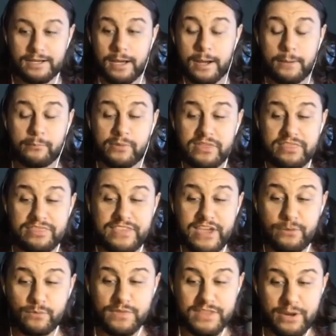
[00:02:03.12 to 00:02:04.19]
But then
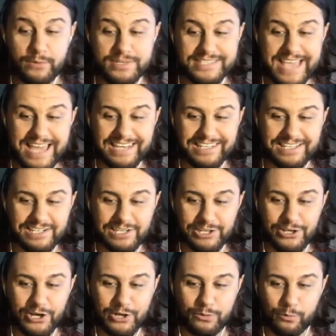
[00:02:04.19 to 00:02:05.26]
when there was that little
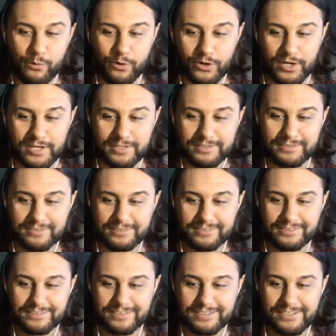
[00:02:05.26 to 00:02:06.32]
look, Warren,
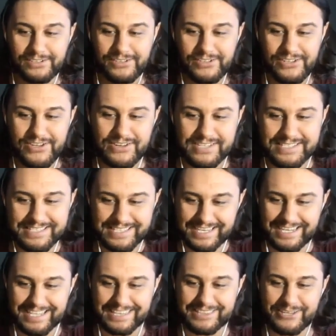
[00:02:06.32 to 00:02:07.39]
you could see
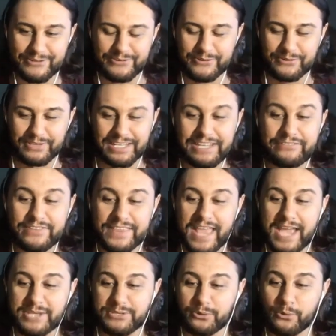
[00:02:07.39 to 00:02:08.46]
it. They're leaving
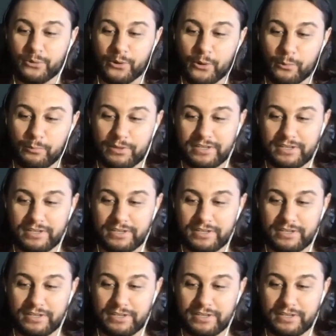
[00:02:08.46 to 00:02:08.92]
that door open.